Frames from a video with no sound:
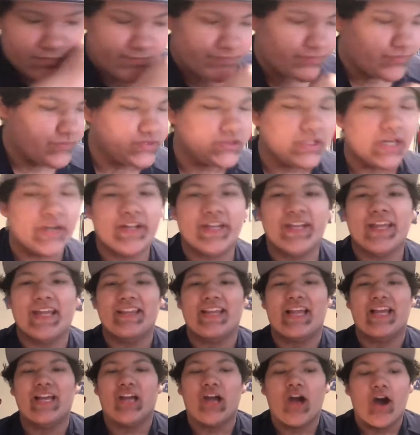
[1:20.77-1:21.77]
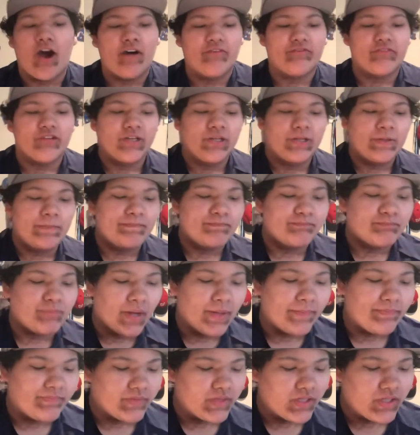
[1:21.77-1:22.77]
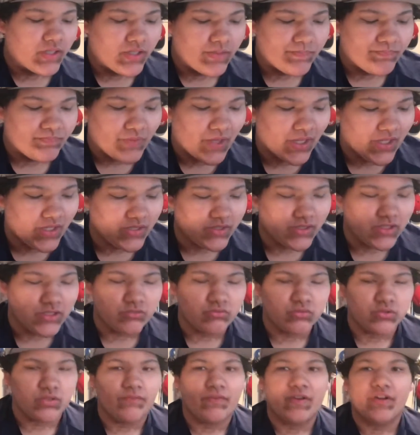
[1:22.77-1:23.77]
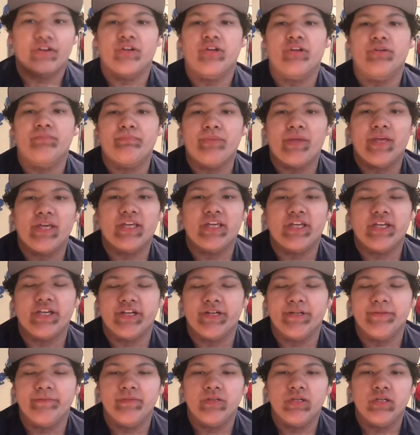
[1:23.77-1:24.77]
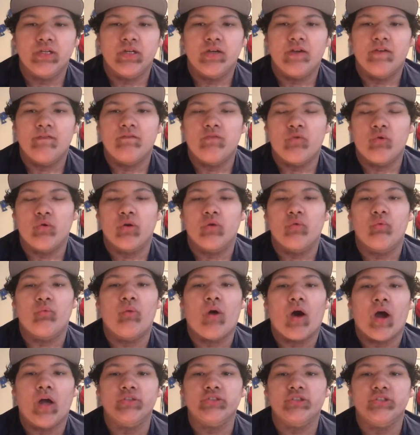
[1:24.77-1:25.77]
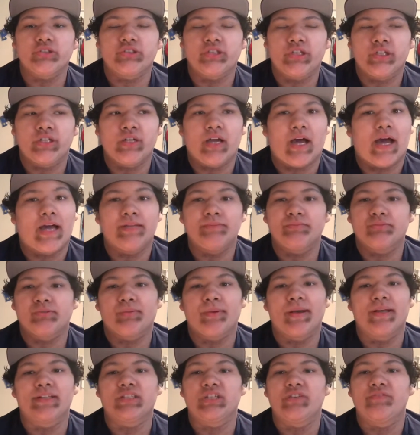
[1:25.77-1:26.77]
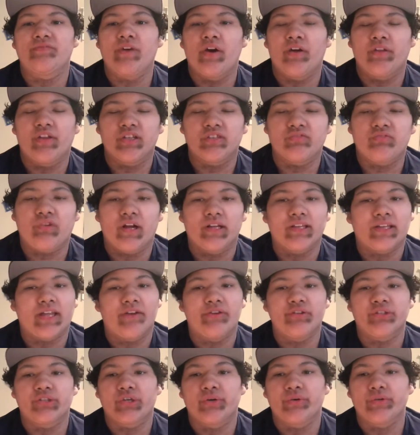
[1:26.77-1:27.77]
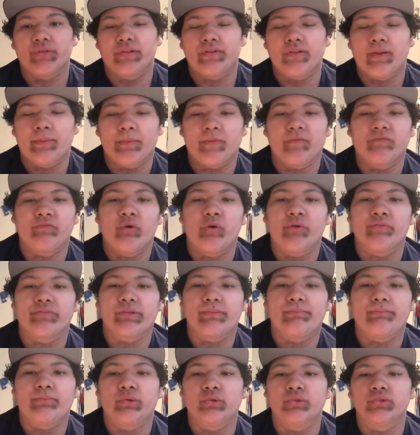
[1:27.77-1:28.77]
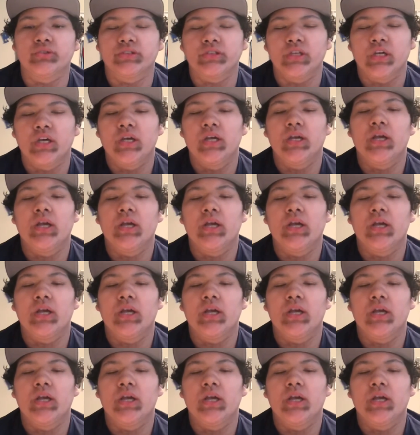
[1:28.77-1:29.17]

Sorry, I get that cough. But I think this was a very good pick here for Washington. I'm surprised he fell this far. I thought he was going to number 4 of the Bulls.